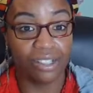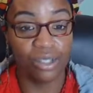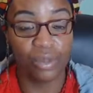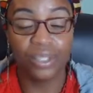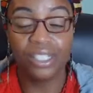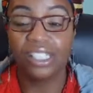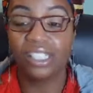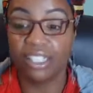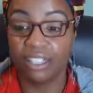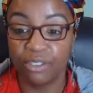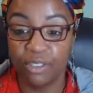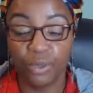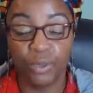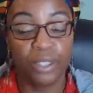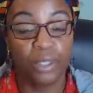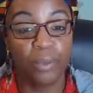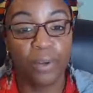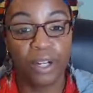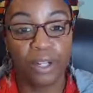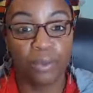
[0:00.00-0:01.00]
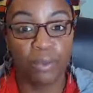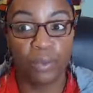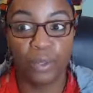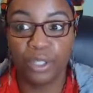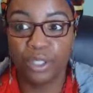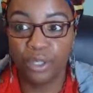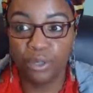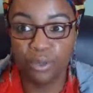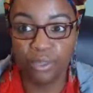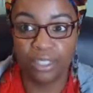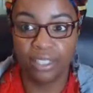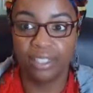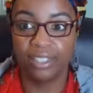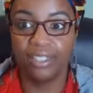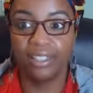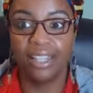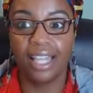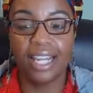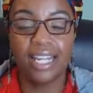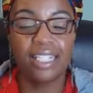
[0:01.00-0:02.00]
So instead of doing the work, we're
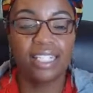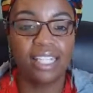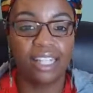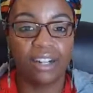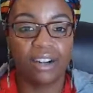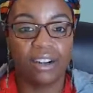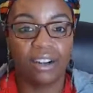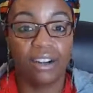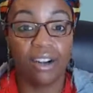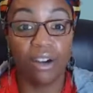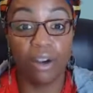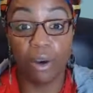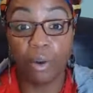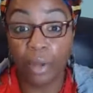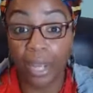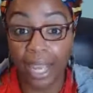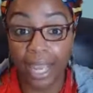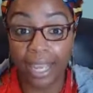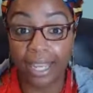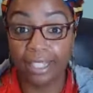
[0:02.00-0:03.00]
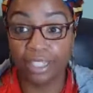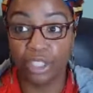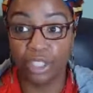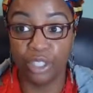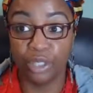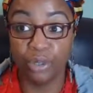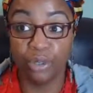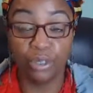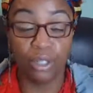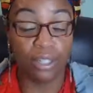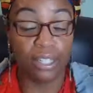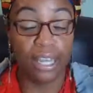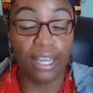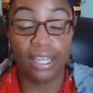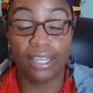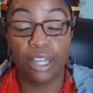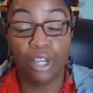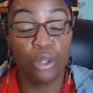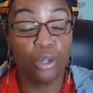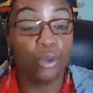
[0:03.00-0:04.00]
using things that are okay to use, or
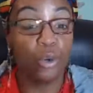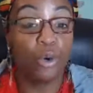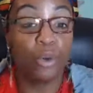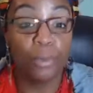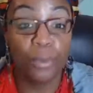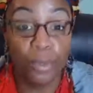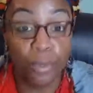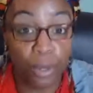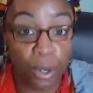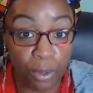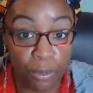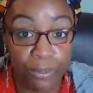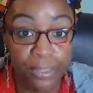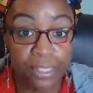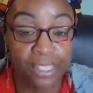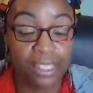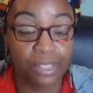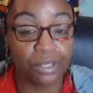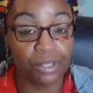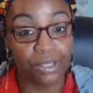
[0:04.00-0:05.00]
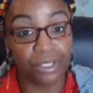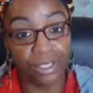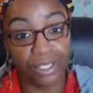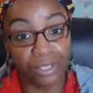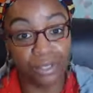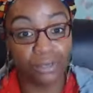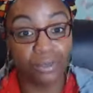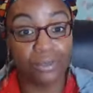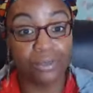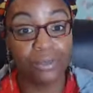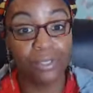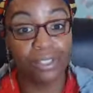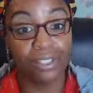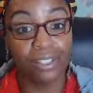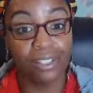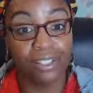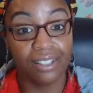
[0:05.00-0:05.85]
like normal coping skills to use.